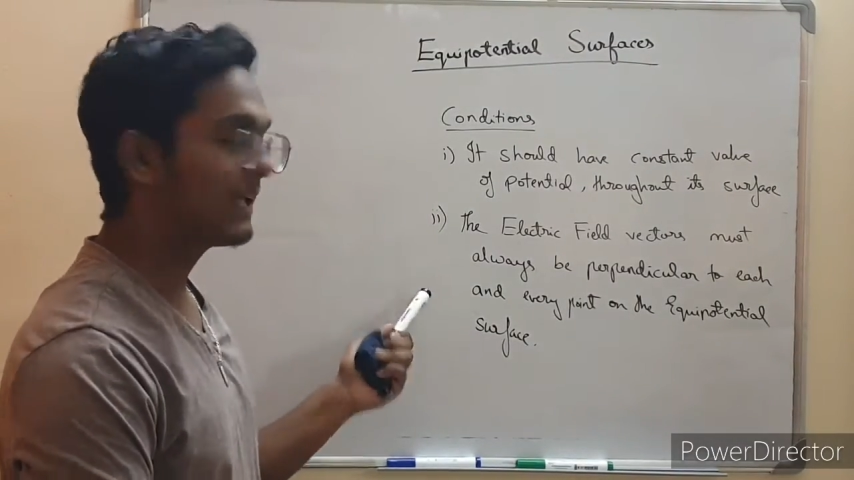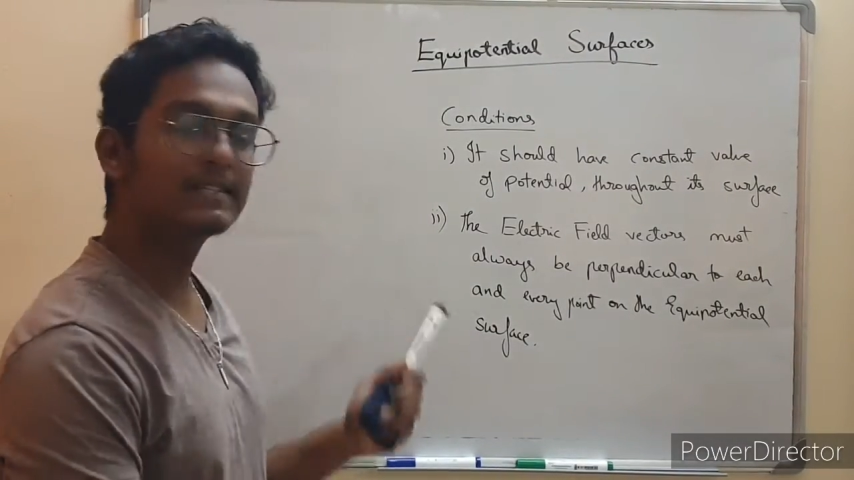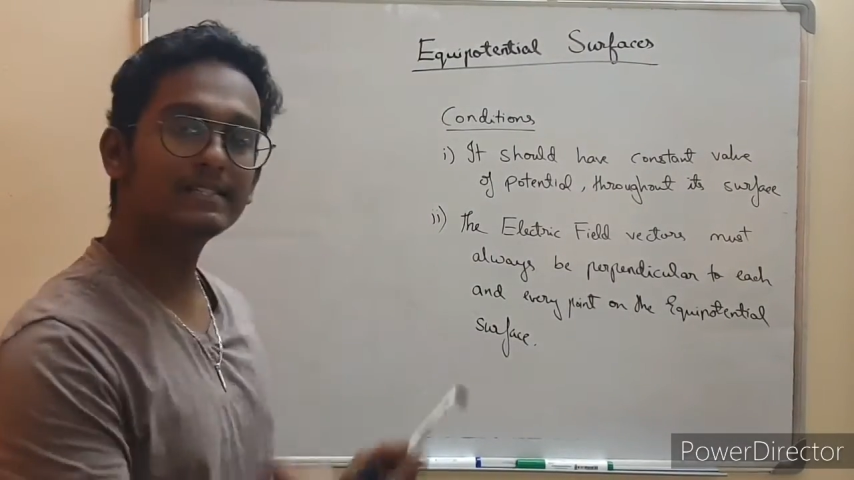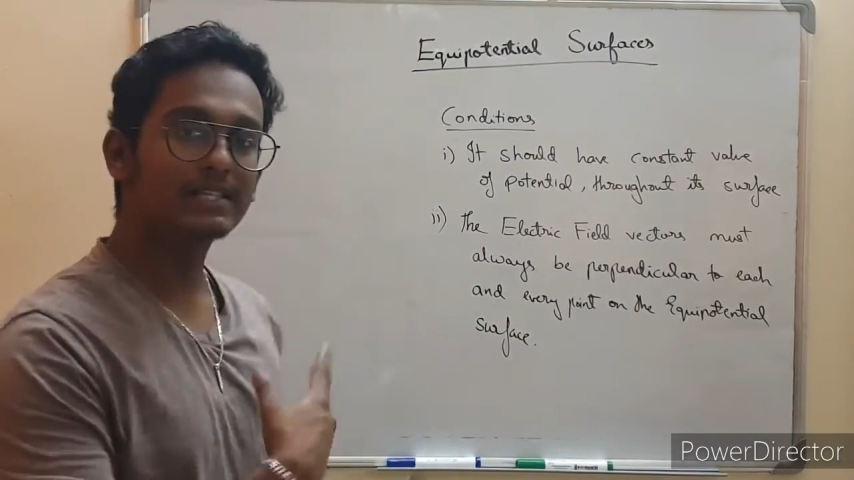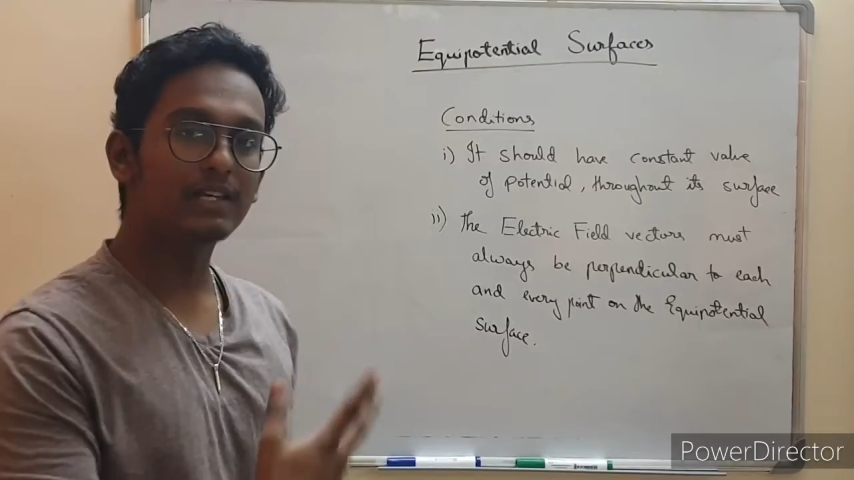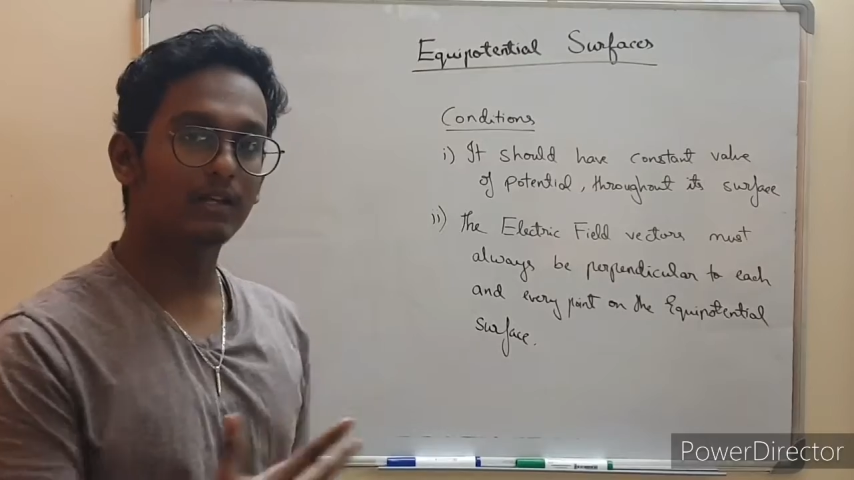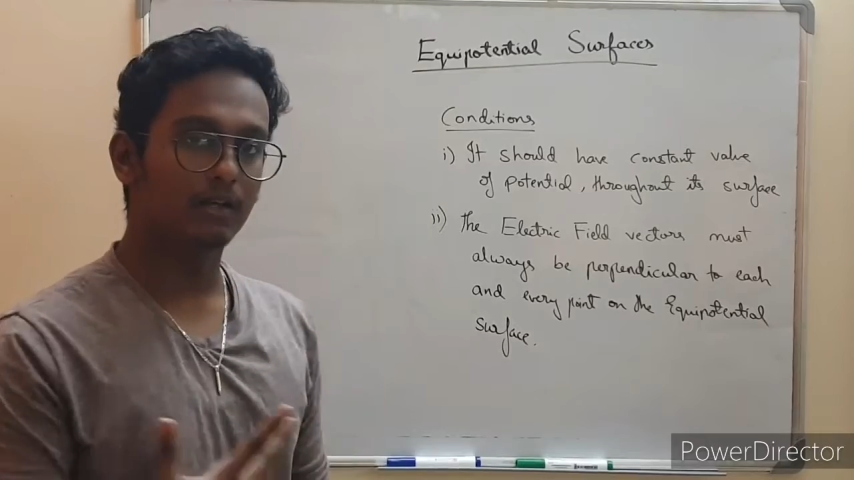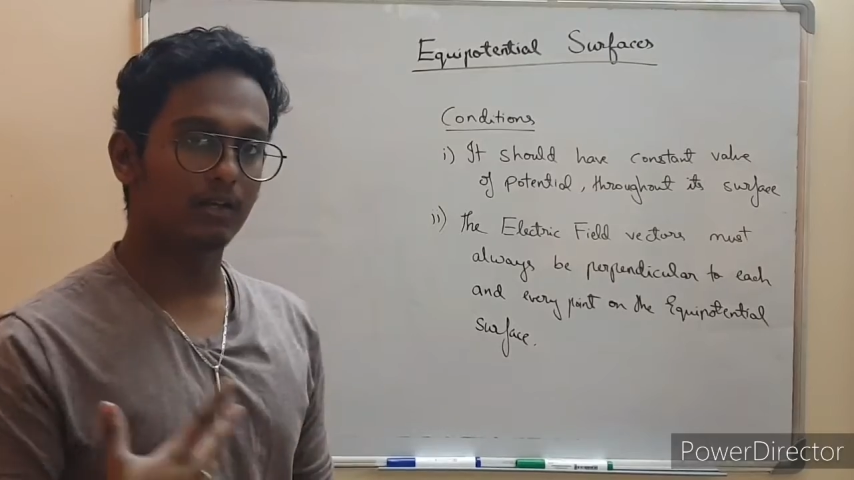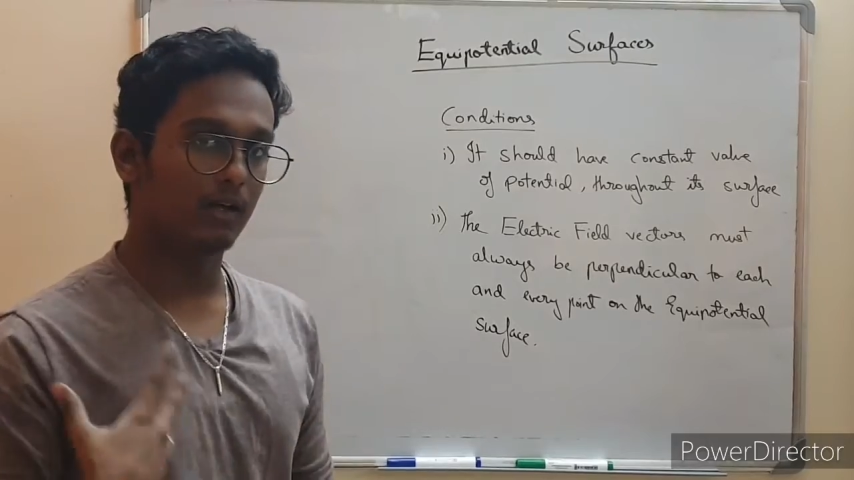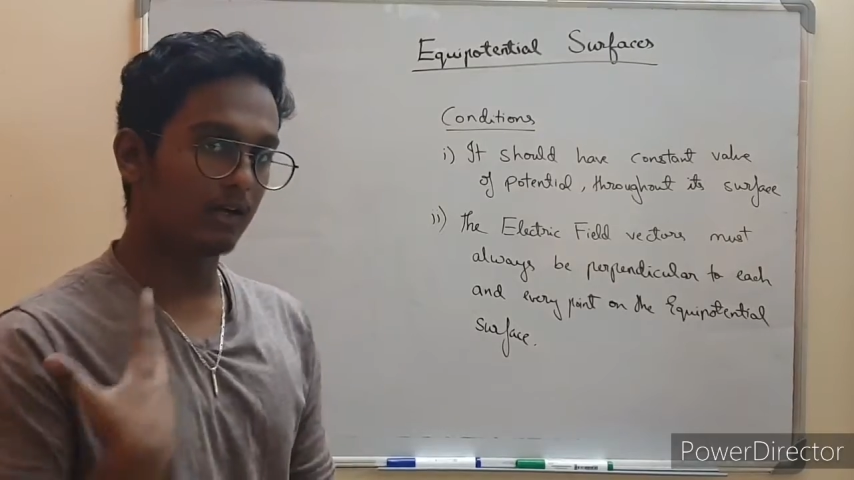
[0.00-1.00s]
let's see
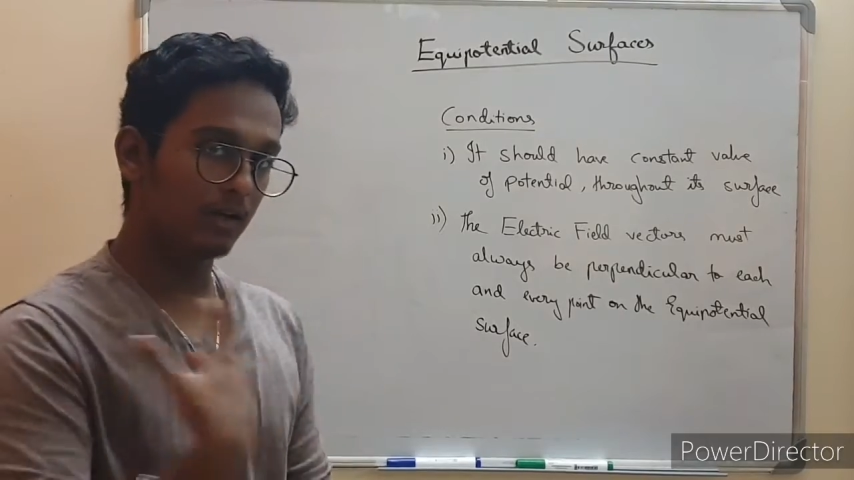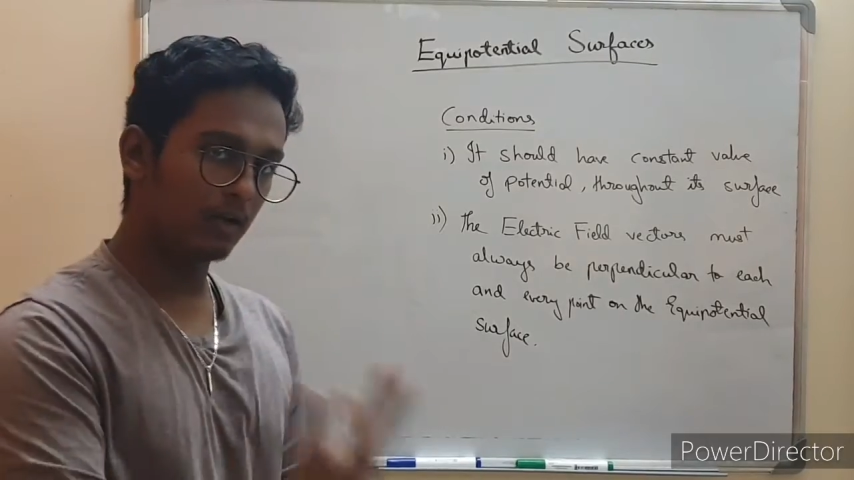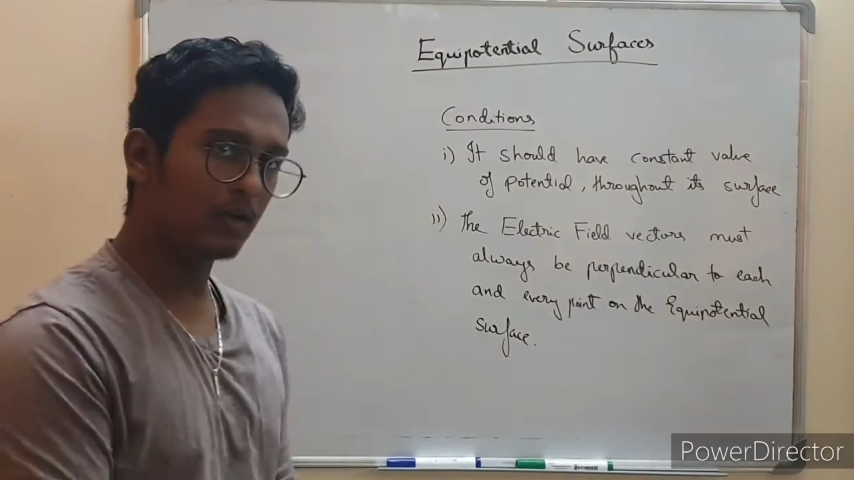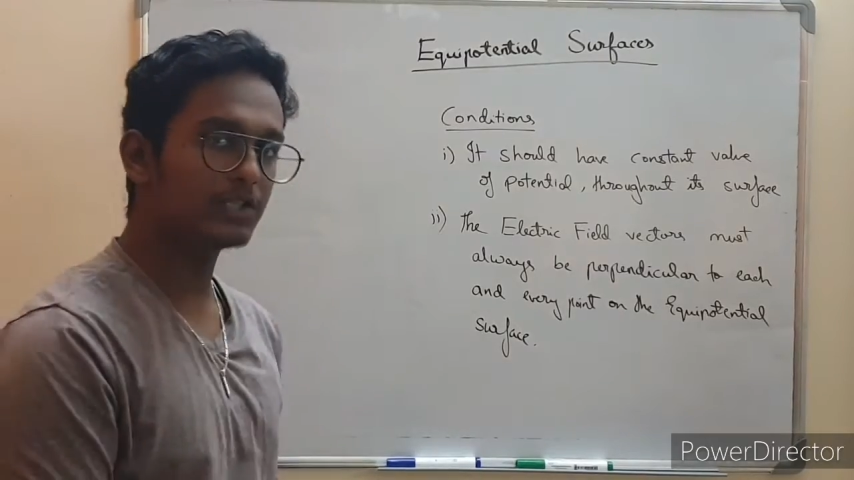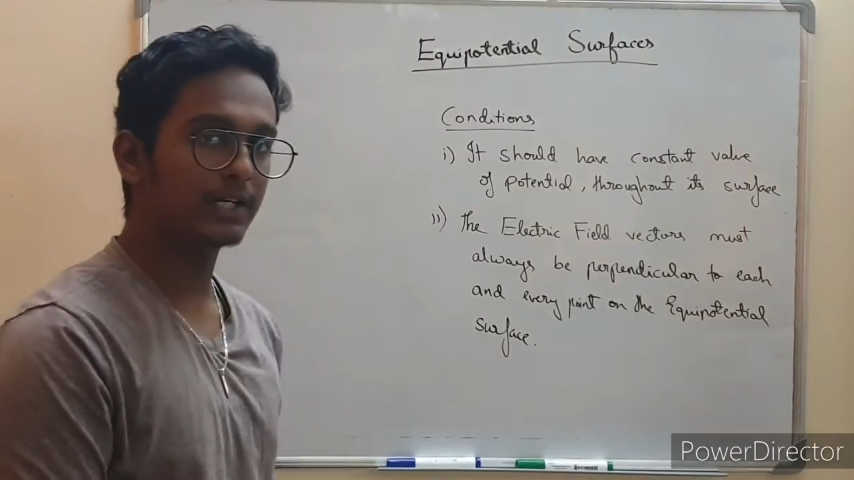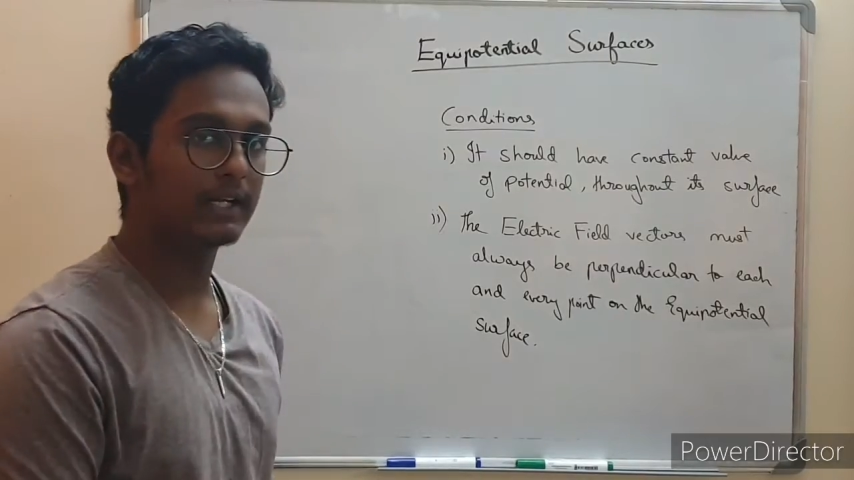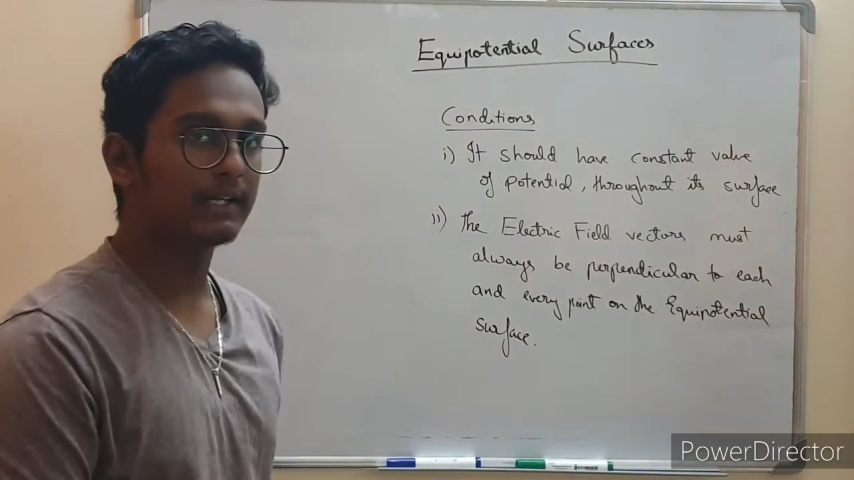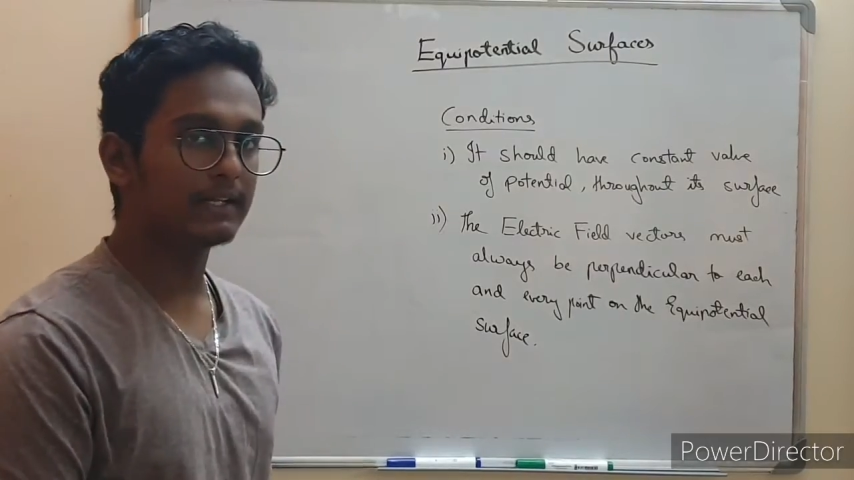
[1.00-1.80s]
logically,